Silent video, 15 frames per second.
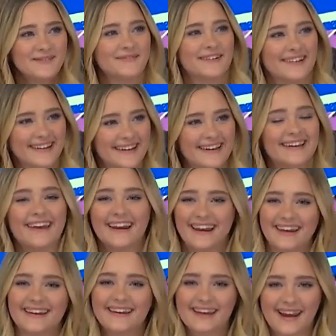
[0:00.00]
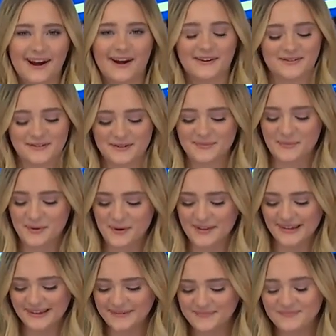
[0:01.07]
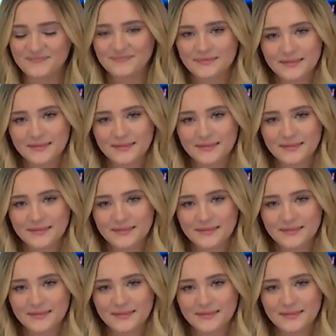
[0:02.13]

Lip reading: really getting into character more than